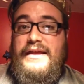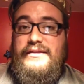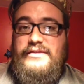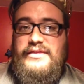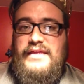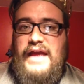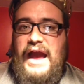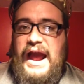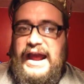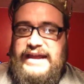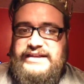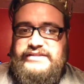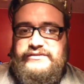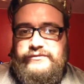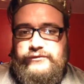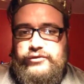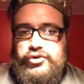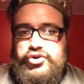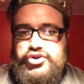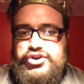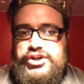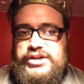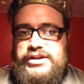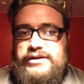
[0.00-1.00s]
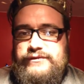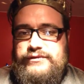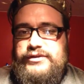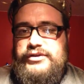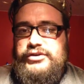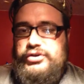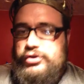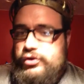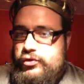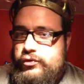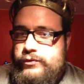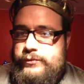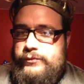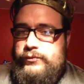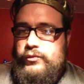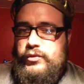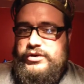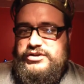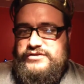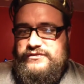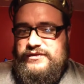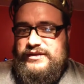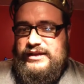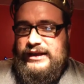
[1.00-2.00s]
the ice version of the doom
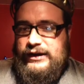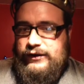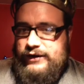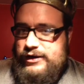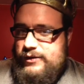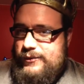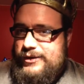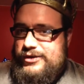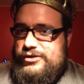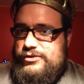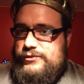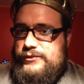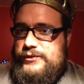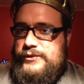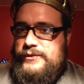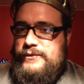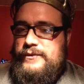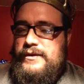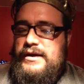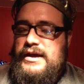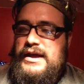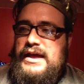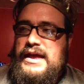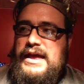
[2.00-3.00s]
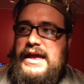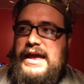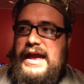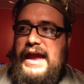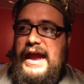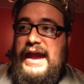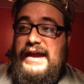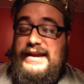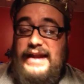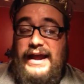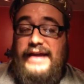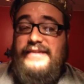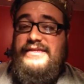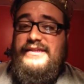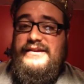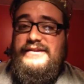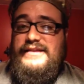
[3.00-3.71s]
which Valeria went through, and I think